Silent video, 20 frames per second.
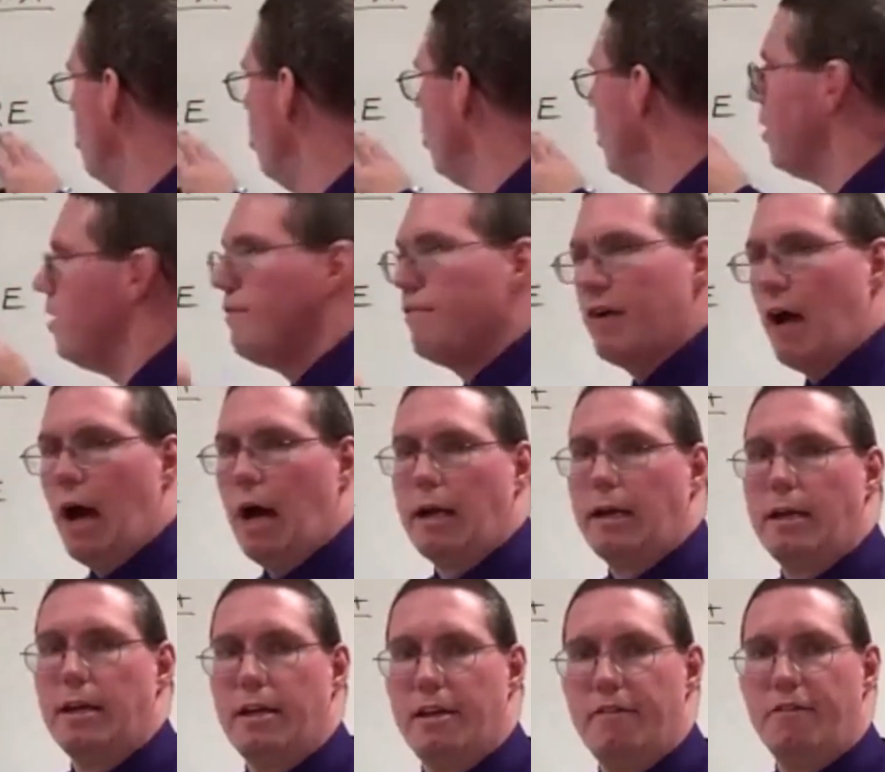would have
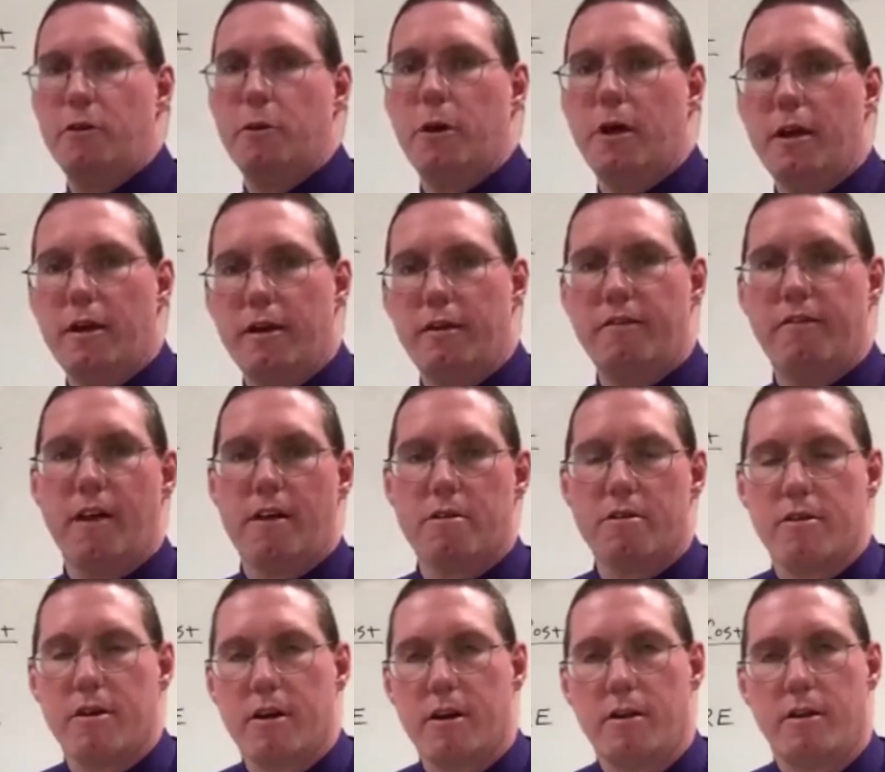gotten if you had
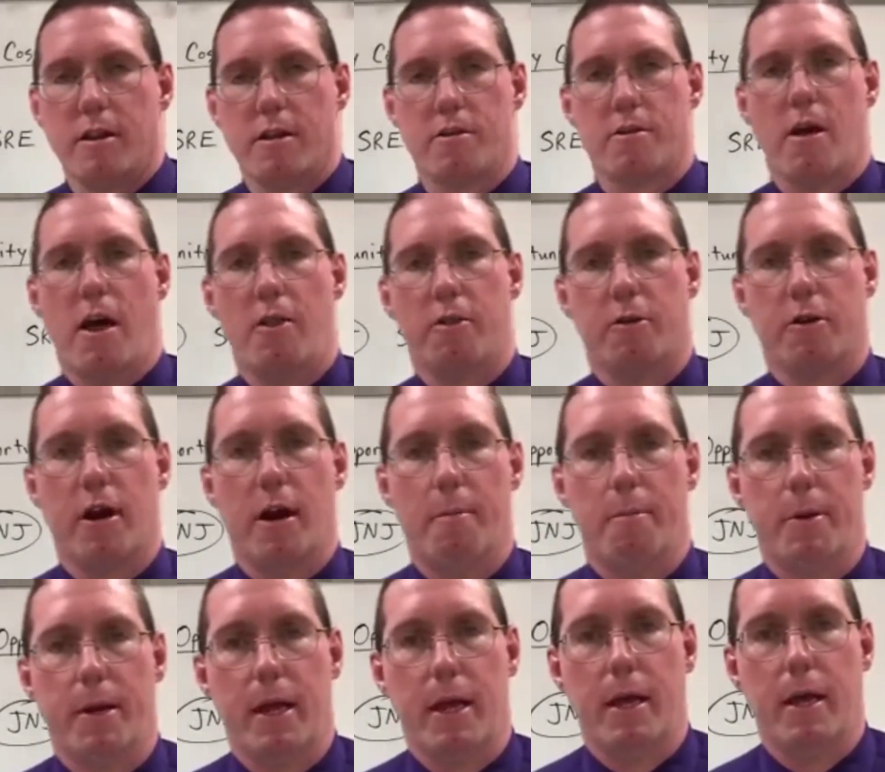invested in this other
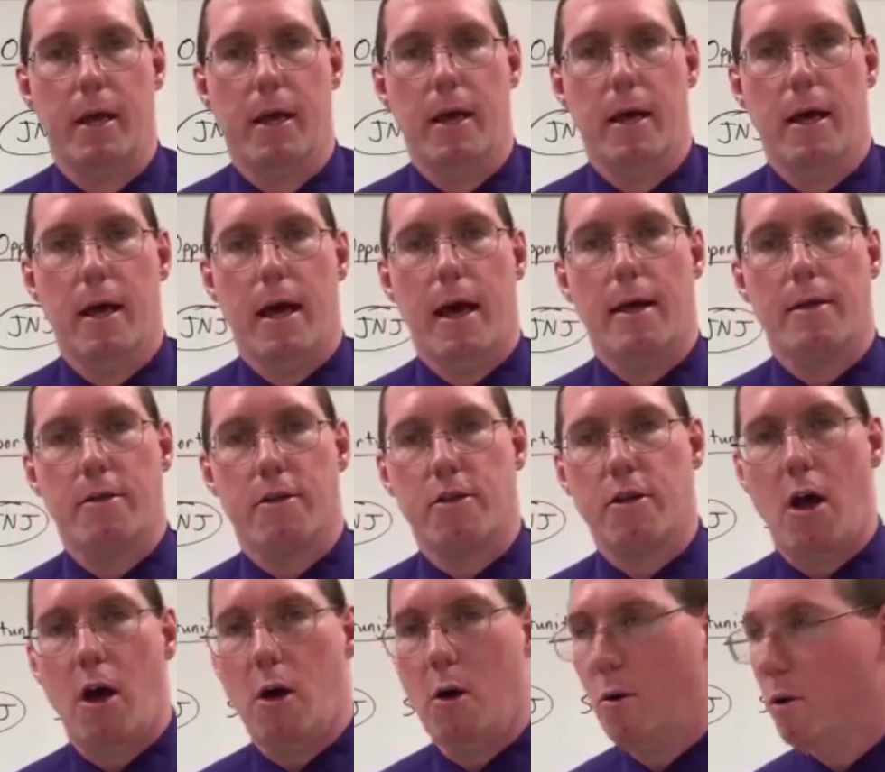company. And
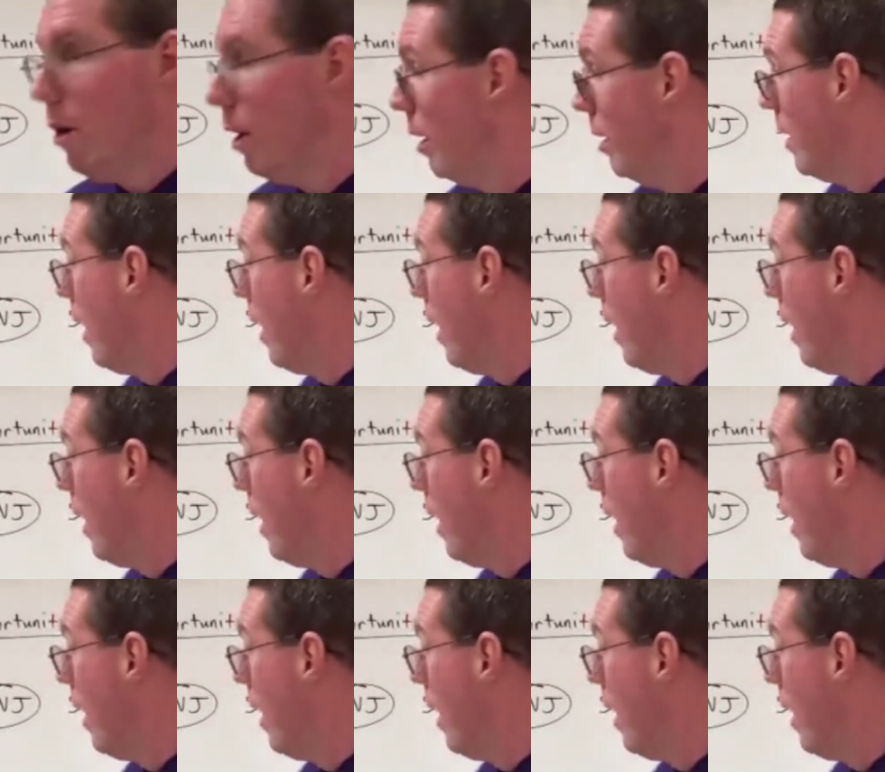so,